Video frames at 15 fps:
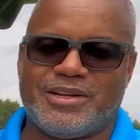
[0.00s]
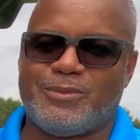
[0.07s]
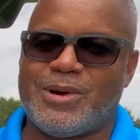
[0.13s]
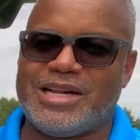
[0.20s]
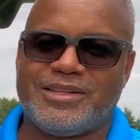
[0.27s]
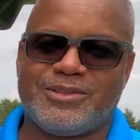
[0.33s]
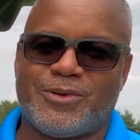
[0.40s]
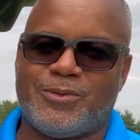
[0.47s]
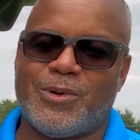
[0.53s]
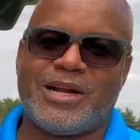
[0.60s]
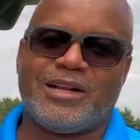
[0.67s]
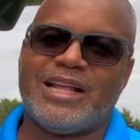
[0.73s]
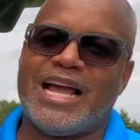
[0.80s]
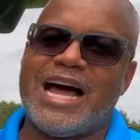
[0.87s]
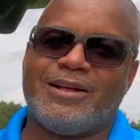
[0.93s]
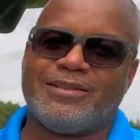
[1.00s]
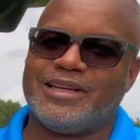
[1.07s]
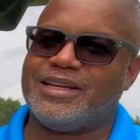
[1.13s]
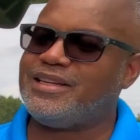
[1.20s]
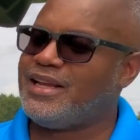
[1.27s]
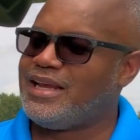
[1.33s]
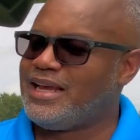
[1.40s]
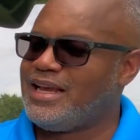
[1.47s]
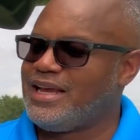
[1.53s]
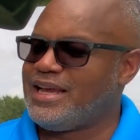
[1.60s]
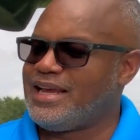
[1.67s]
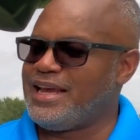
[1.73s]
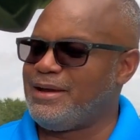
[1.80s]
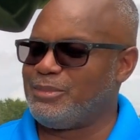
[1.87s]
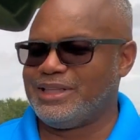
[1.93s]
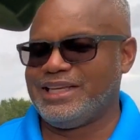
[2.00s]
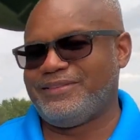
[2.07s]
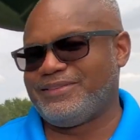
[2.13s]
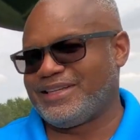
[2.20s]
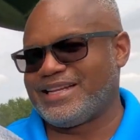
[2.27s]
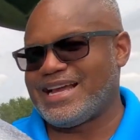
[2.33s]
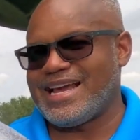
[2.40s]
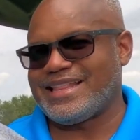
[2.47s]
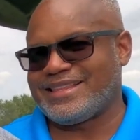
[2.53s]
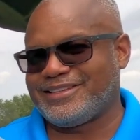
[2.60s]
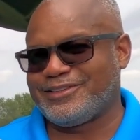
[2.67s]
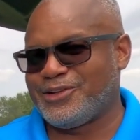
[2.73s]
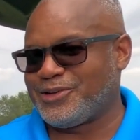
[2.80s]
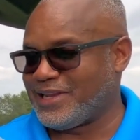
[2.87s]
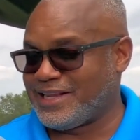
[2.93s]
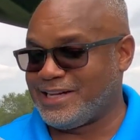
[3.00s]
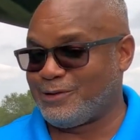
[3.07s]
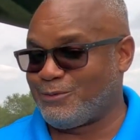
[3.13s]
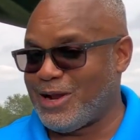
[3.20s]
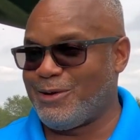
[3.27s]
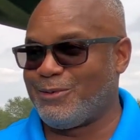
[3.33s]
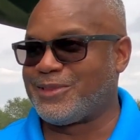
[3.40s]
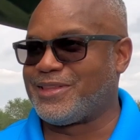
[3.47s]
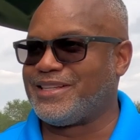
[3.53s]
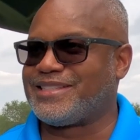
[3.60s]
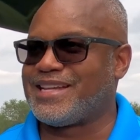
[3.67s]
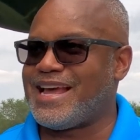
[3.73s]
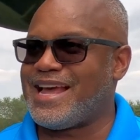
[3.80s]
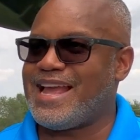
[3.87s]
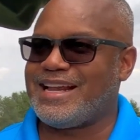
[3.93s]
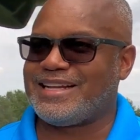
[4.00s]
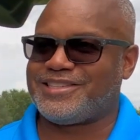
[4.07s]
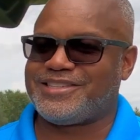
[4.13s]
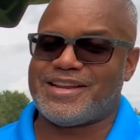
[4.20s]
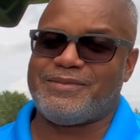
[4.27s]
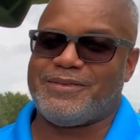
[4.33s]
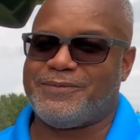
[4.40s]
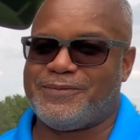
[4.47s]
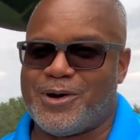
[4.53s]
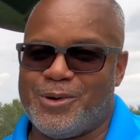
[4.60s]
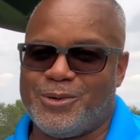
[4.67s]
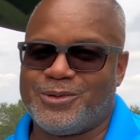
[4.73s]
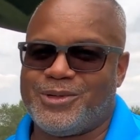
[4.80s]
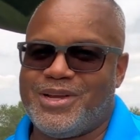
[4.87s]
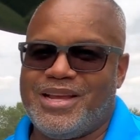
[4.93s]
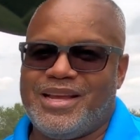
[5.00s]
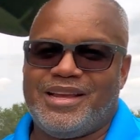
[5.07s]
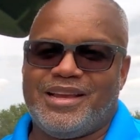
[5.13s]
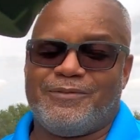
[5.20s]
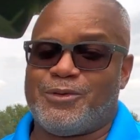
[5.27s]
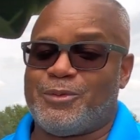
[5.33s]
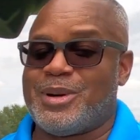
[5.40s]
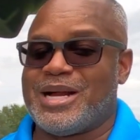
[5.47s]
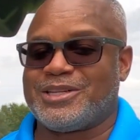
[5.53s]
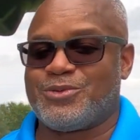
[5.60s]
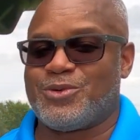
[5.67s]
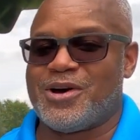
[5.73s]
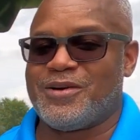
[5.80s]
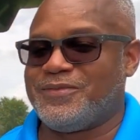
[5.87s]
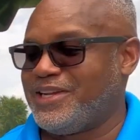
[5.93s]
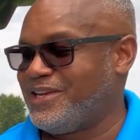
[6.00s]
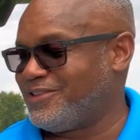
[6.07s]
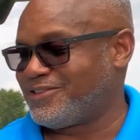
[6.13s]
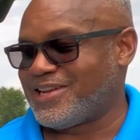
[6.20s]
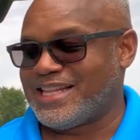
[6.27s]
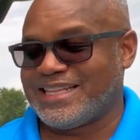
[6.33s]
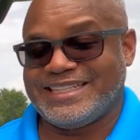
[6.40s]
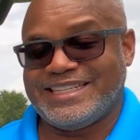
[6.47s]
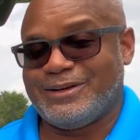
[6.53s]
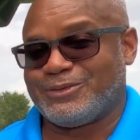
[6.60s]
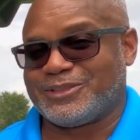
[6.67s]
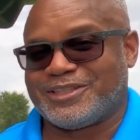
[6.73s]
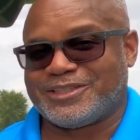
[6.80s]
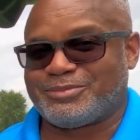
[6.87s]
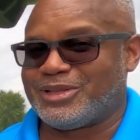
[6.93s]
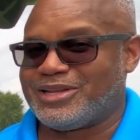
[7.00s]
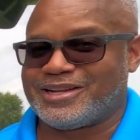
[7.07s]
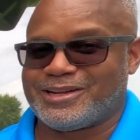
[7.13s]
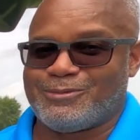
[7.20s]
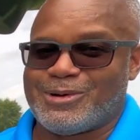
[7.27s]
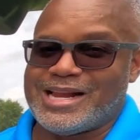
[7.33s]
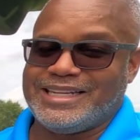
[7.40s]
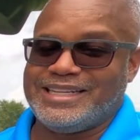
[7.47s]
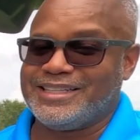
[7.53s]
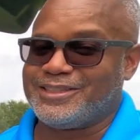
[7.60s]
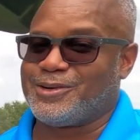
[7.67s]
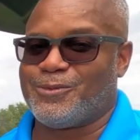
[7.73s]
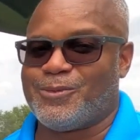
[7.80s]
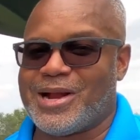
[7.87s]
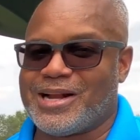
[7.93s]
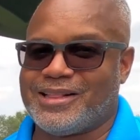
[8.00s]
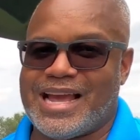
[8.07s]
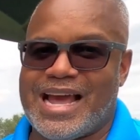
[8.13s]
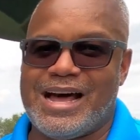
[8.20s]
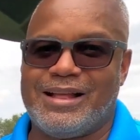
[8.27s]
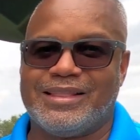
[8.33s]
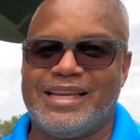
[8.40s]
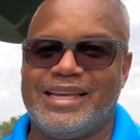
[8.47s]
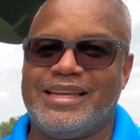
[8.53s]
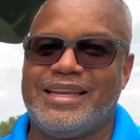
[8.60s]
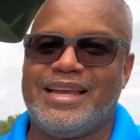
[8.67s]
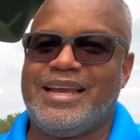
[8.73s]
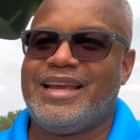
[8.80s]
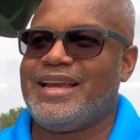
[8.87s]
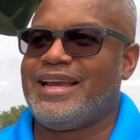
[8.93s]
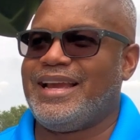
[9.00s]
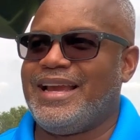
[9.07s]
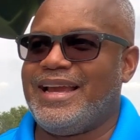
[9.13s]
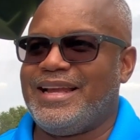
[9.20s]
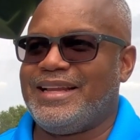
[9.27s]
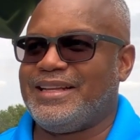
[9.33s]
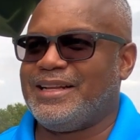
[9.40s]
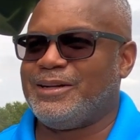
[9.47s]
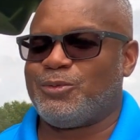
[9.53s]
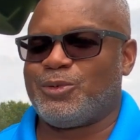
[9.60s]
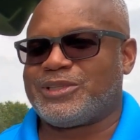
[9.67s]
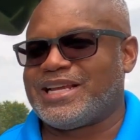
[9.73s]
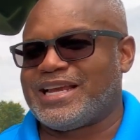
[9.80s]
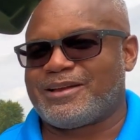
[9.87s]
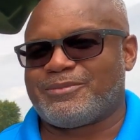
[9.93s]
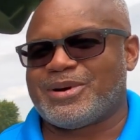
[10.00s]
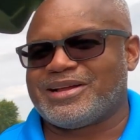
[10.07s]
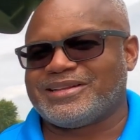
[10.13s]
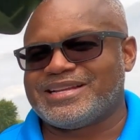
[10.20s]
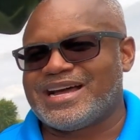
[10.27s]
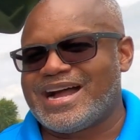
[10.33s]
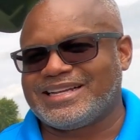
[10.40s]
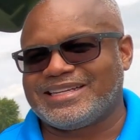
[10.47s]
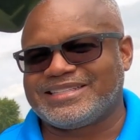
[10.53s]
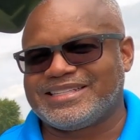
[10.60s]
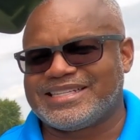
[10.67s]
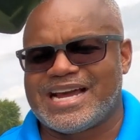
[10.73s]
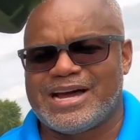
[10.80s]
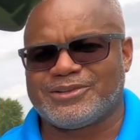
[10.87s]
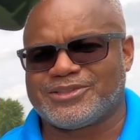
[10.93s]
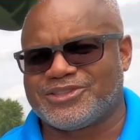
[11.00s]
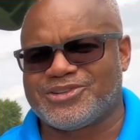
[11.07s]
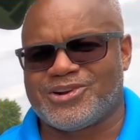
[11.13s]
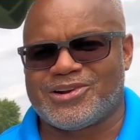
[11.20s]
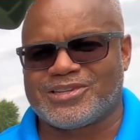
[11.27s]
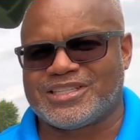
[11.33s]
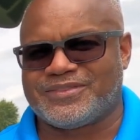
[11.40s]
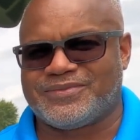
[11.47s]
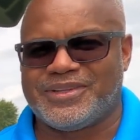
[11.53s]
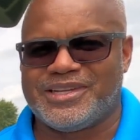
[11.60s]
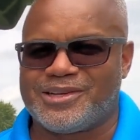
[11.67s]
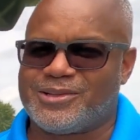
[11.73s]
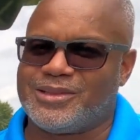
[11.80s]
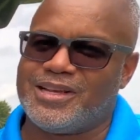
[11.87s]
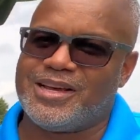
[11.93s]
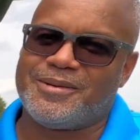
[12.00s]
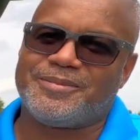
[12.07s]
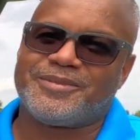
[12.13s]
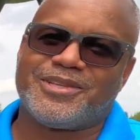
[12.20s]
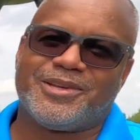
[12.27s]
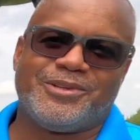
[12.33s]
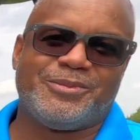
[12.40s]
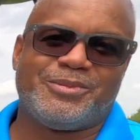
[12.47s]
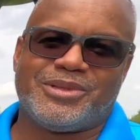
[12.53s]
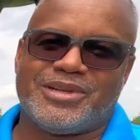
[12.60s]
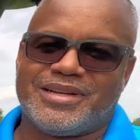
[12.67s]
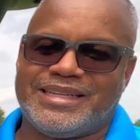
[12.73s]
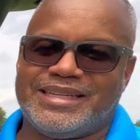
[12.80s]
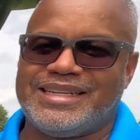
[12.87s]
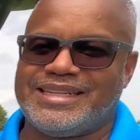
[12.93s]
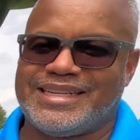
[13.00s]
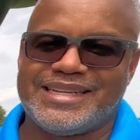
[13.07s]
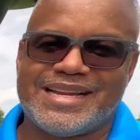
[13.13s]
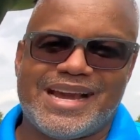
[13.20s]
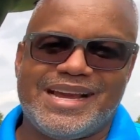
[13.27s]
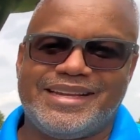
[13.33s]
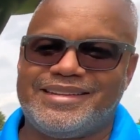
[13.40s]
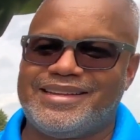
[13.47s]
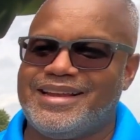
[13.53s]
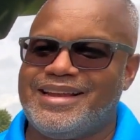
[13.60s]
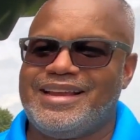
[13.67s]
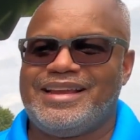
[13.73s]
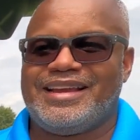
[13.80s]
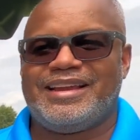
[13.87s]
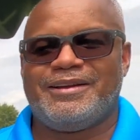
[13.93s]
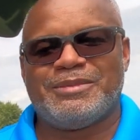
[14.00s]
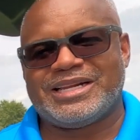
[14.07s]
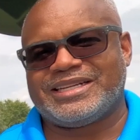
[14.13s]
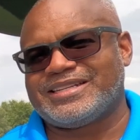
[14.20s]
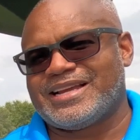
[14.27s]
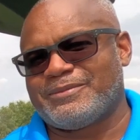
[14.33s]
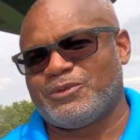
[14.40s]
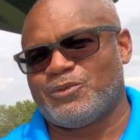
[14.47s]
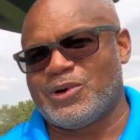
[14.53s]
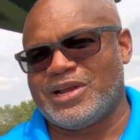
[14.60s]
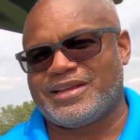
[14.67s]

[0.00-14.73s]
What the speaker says: it right into a regular outlet. And believe it or not, you can get away with this. I had a Chevy Volt, and for about 12 years, all it did was just plug it right into a regular outlet, and it will take about 9 to 10 hours to charge this vehicle up. So you plug it in at night, and by the time you